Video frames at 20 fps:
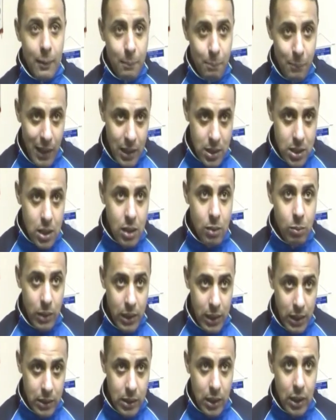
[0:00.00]
That magic
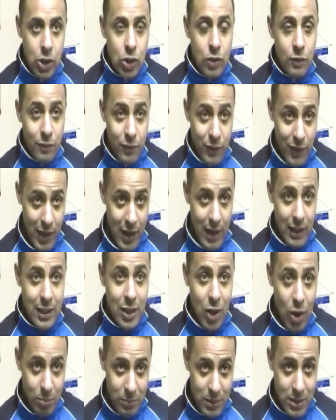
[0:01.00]
word that you've
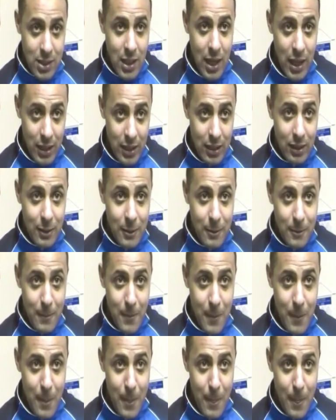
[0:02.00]
finally got me saying.
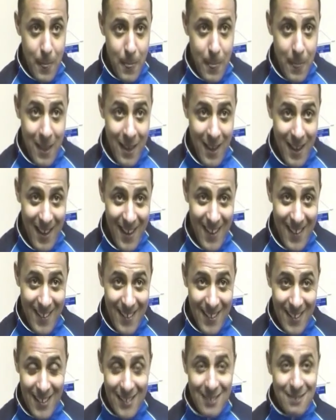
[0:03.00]
Yeah.